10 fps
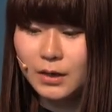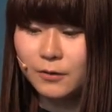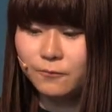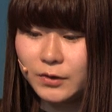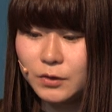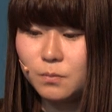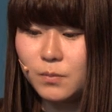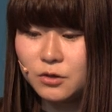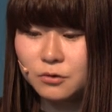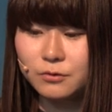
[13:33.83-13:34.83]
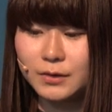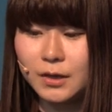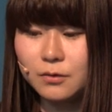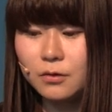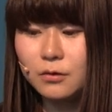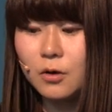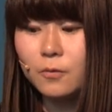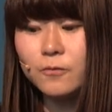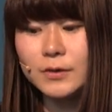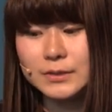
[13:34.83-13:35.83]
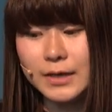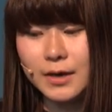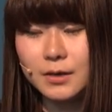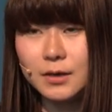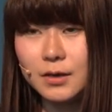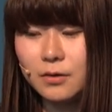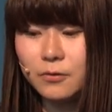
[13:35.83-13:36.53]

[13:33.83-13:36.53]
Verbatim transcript: Effective measures include obfuscating